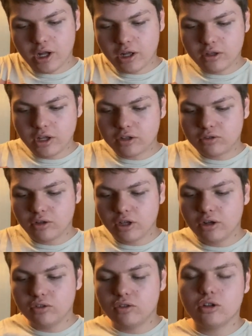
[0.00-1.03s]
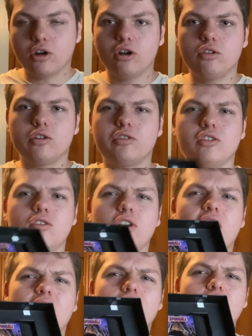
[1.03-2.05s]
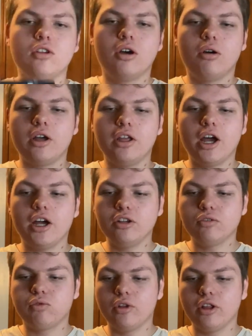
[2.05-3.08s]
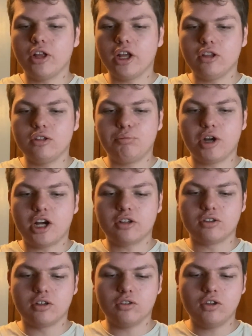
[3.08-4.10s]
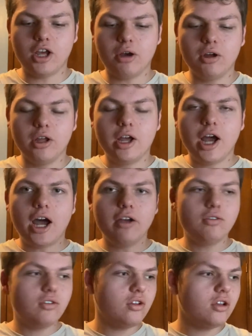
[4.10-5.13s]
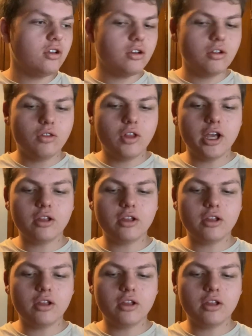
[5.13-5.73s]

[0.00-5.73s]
yeah, so there's the cartridge itself. So yeah, I just really like these boxes. Now, I've seen like